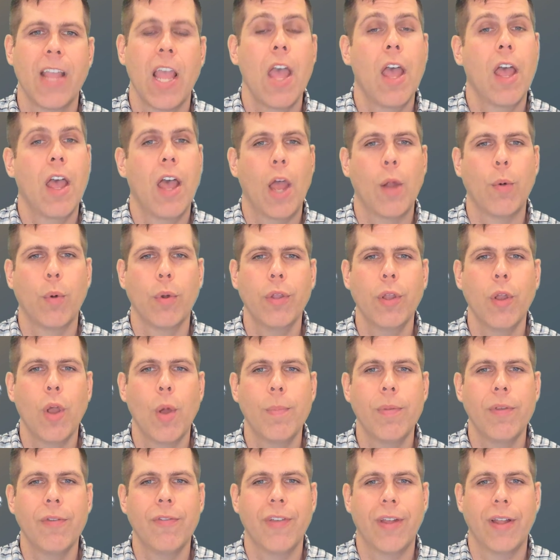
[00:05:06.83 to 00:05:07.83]
I really hope
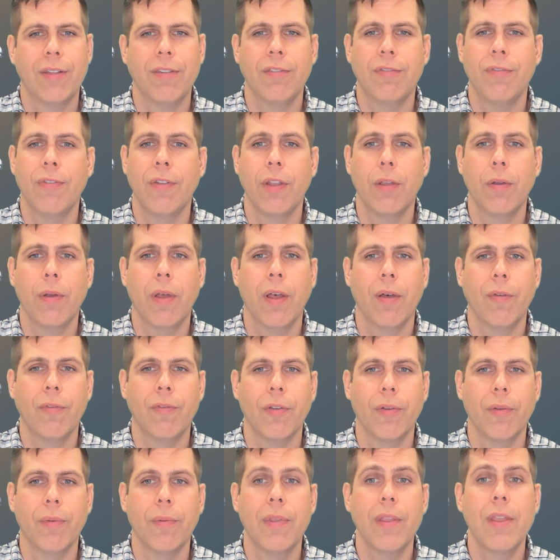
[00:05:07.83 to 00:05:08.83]
you found this video
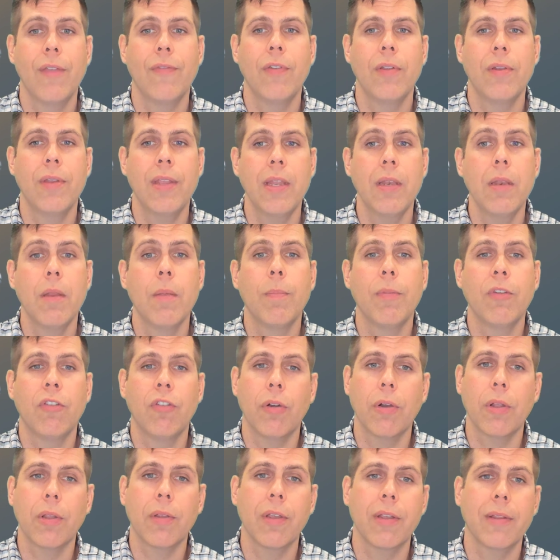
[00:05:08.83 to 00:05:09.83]
helpful. If you did, be sure
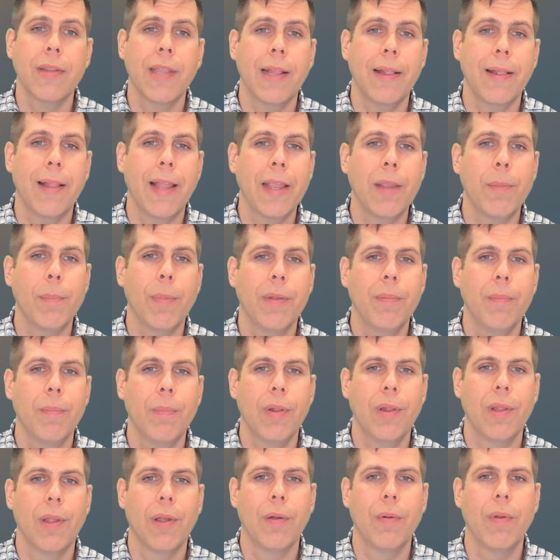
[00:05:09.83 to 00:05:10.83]
to click that like button
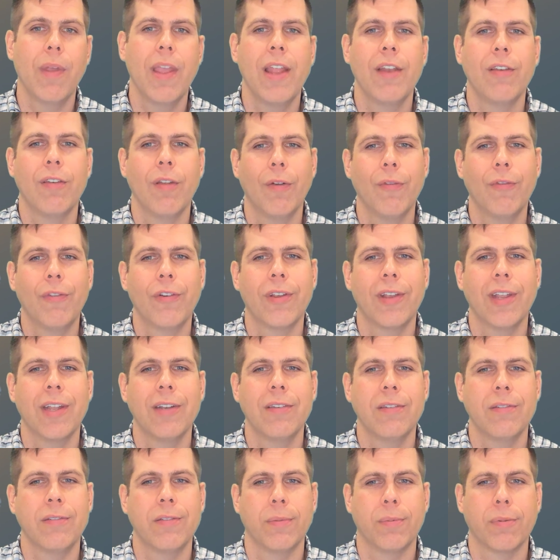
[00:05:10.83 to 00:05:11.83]
below and don't forget to
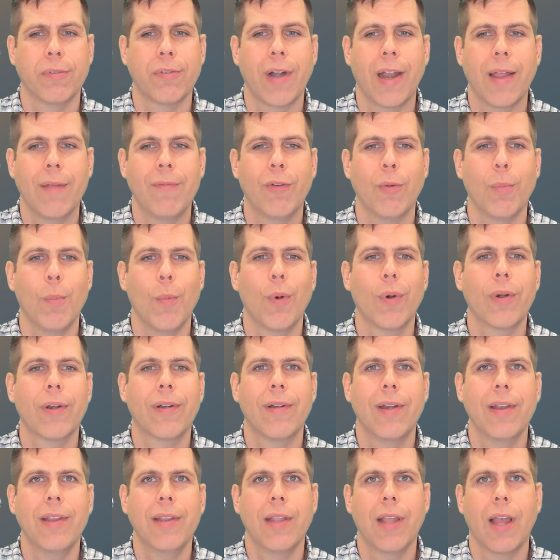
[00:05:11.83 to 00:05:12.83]
subscribe for more
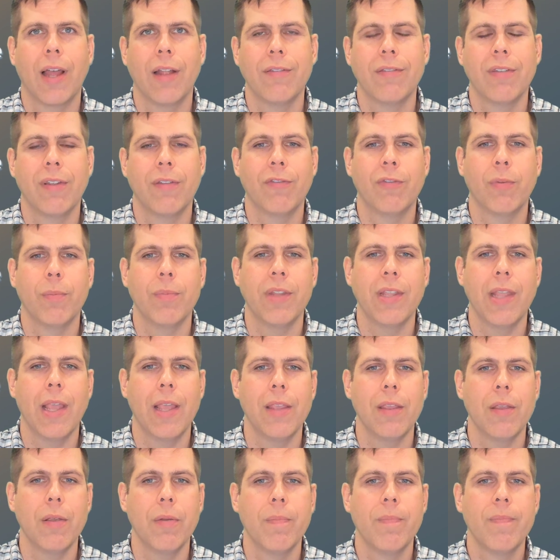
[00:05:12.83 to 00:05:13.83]
great content from
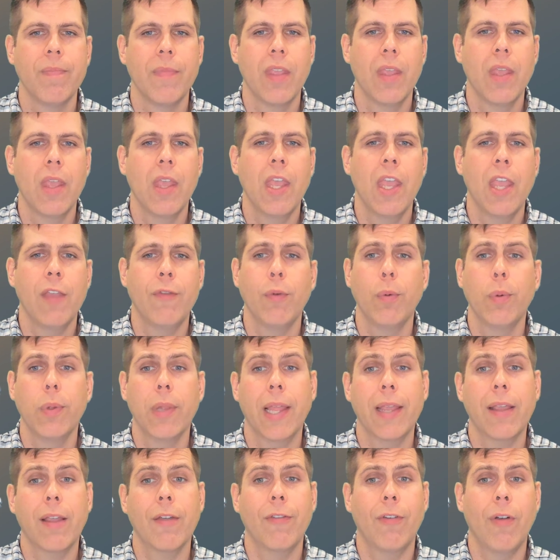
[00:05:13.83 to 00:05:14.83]
DAU. If you would
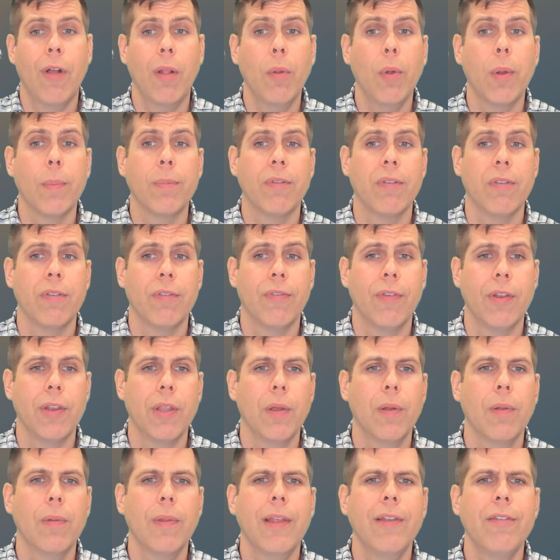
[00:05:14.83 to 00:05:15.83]
like a follow-up to this video,
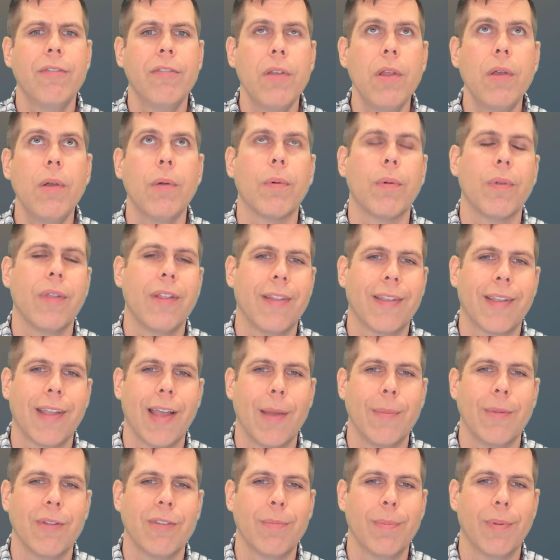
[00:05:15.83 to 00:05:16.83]
let us know in the
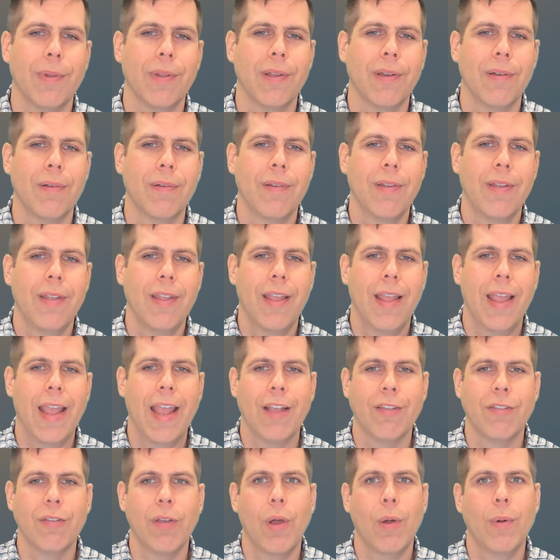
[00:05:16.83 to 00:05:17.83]
comments below.
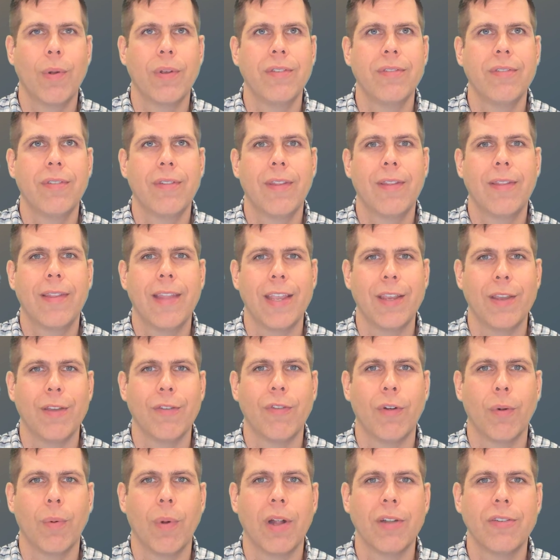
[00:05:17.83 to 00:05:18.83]
As always, thank you
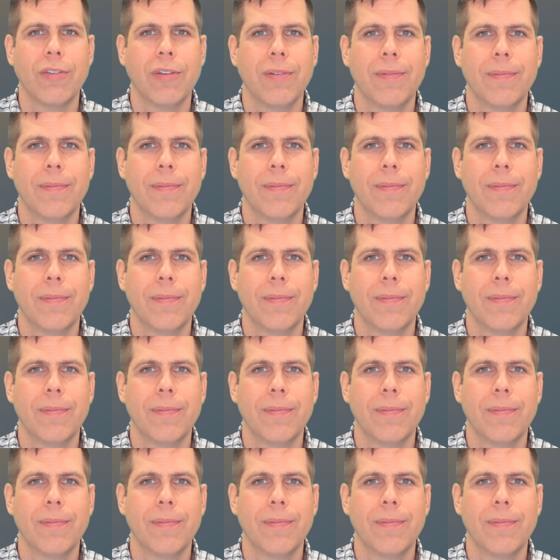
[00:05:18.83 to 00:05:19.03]
for watching.